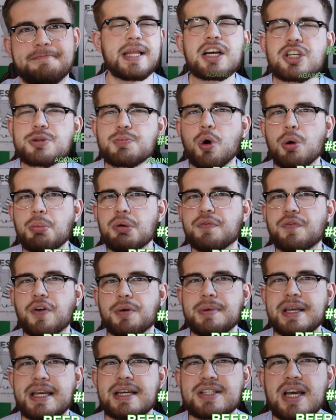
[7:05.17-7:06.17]
This moment
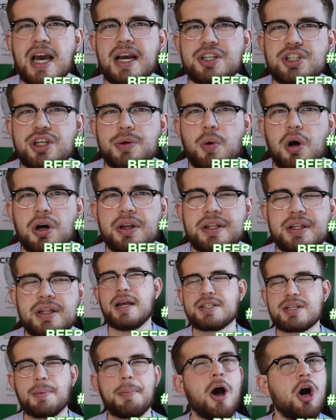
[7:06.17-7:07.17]
for me is actually one,
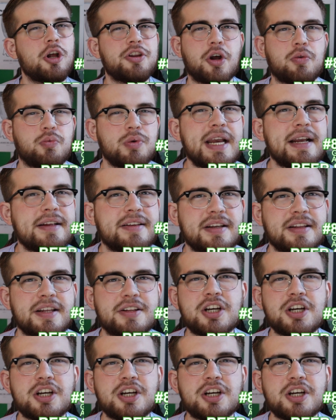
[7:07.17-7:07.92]
it's a bit underrated,